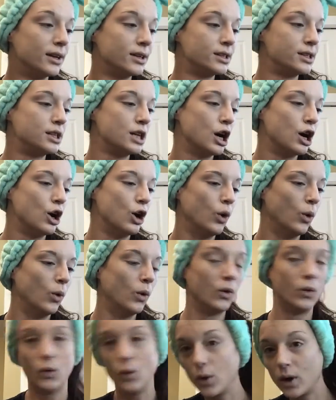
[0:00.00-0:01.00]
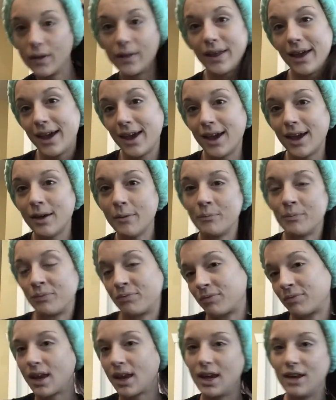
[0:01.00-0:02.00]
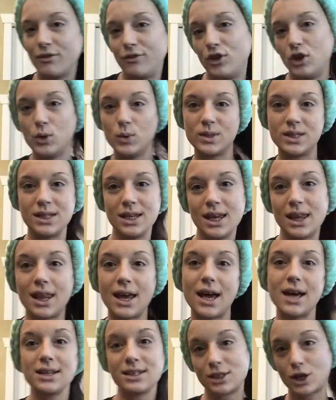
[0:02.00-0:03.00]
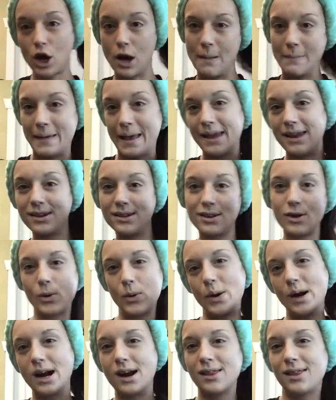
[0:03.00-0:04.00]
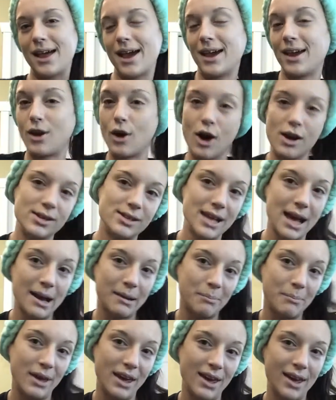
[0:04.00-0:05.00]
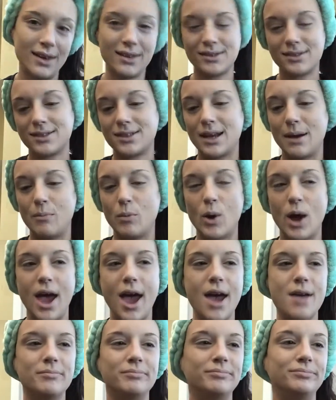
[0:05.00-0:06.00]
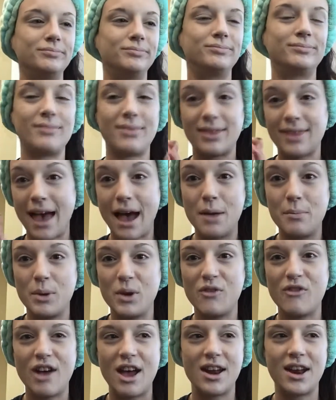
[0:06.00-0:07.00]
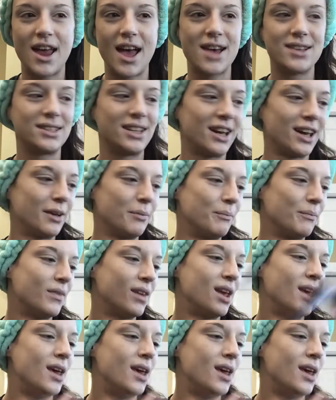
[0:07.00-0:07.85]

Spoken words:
So, Laura Lee, if you see this, comment or, like, contact me some way. That'd be fantastic.